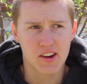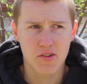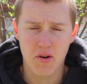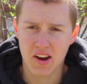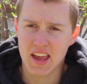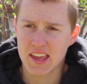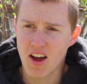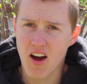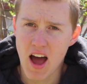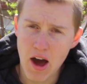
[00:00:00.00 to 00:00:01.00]
growing it
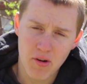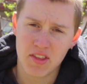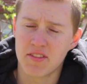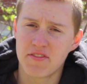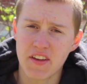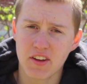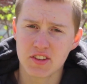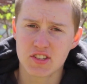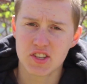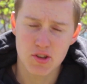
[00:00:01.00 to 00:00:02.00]
out in the
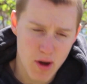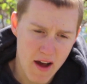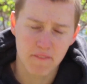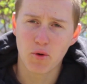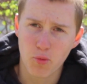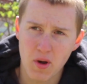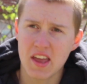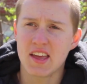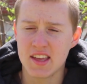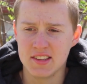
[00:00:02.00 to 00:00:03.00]
fields, you have to
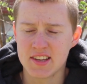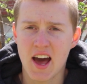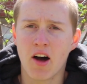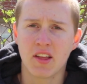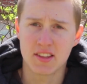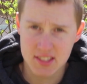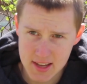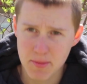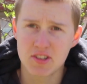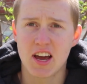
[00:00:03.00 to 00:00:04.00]
wait until it's
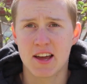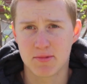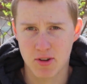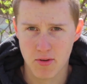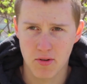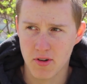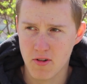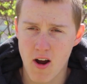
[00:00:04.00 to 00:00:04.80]
summertime to grow your